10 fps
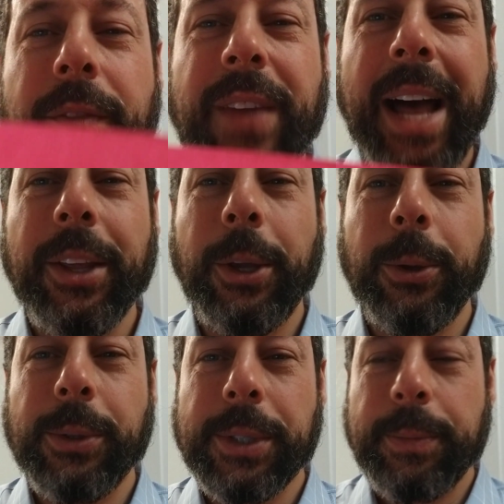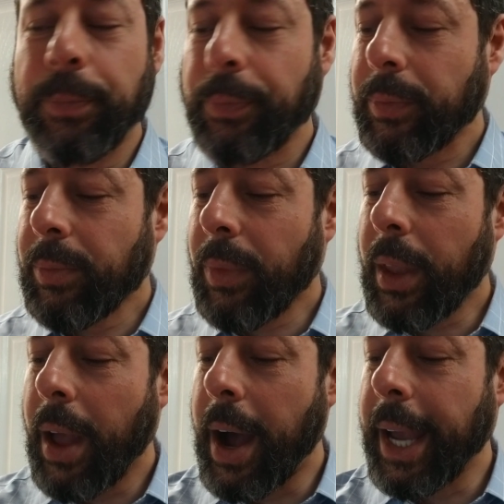values.
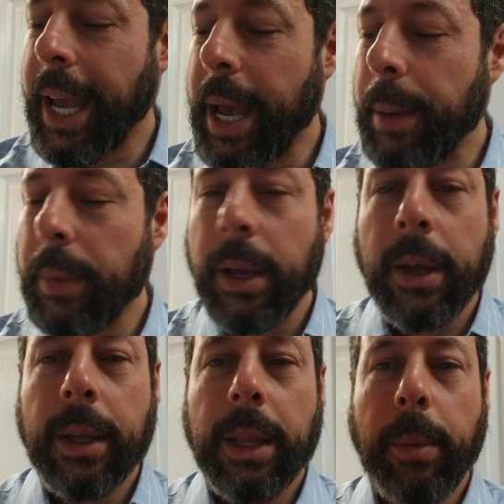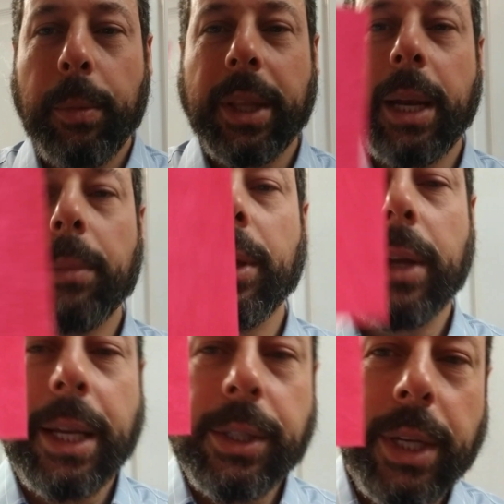Let me put that up there
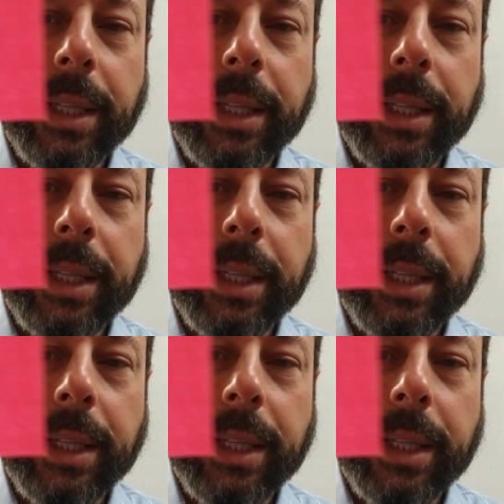in case you